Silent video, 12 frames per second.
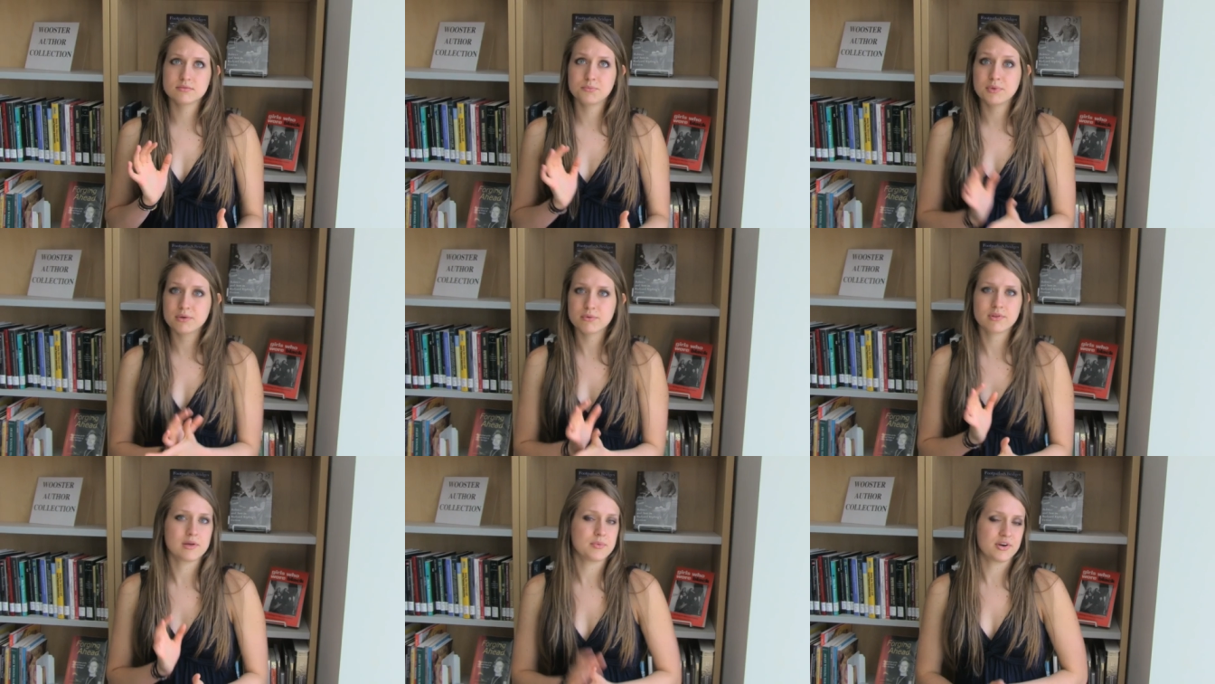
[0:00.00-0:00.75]
Meet
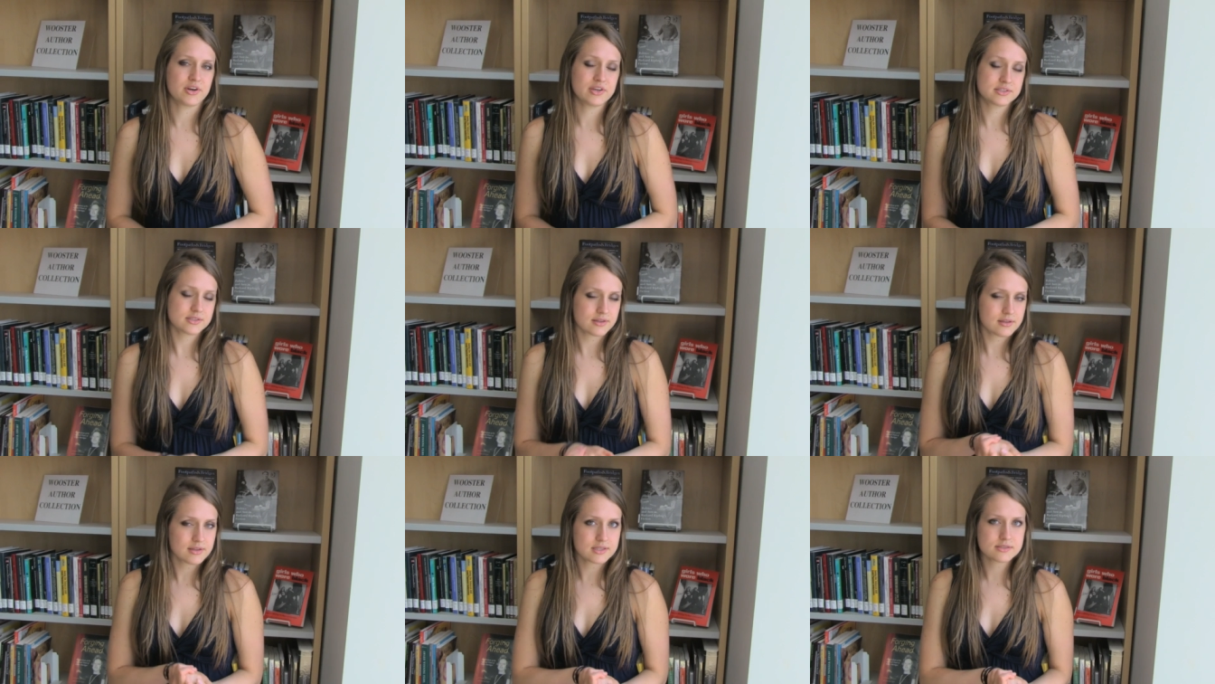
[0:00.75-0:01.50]
with librarians. I
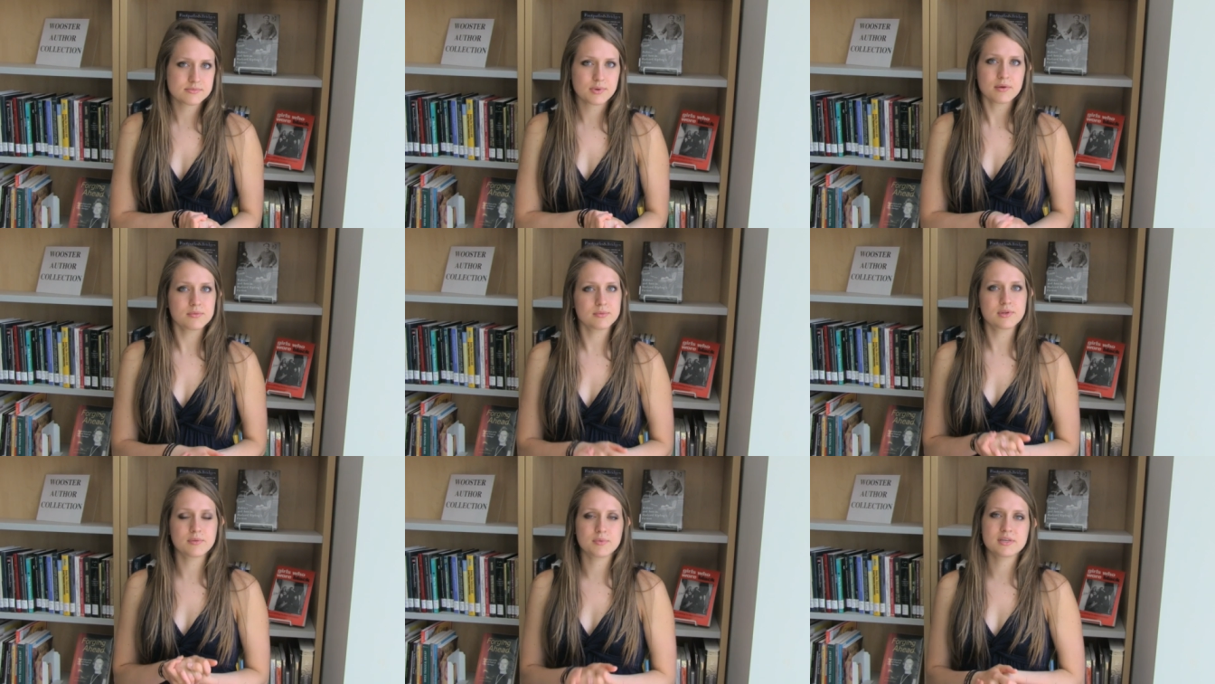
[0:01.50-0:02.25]
think that's
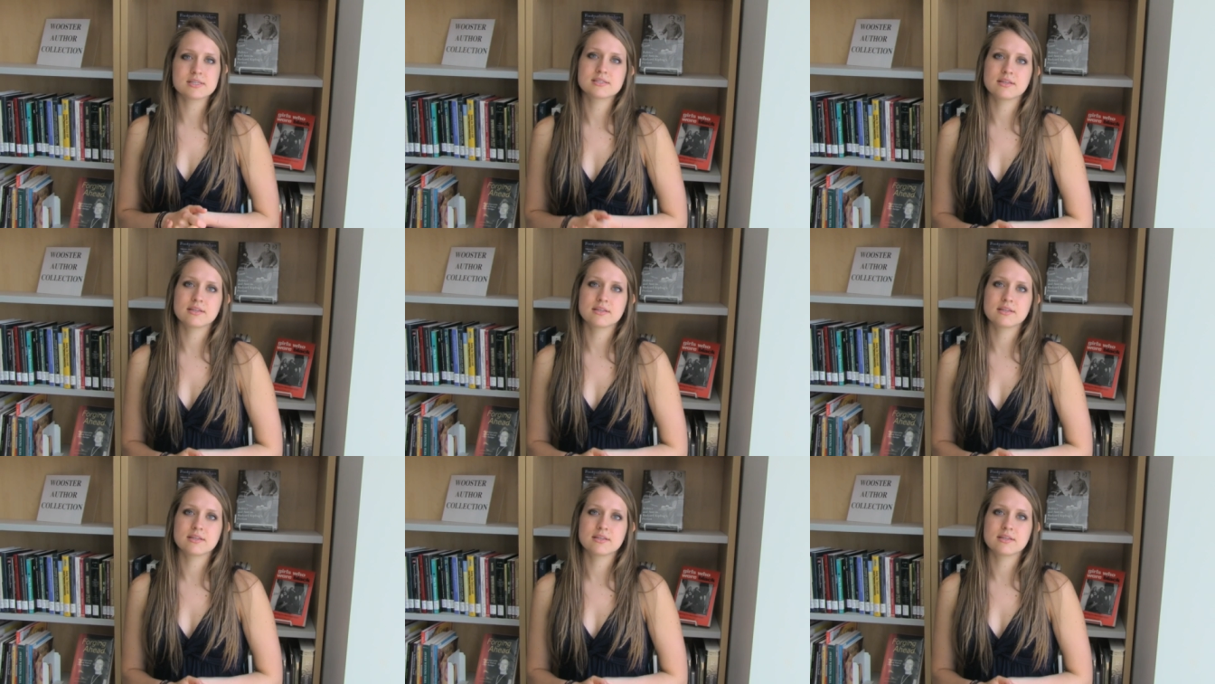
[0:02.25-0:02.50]
probably the biggest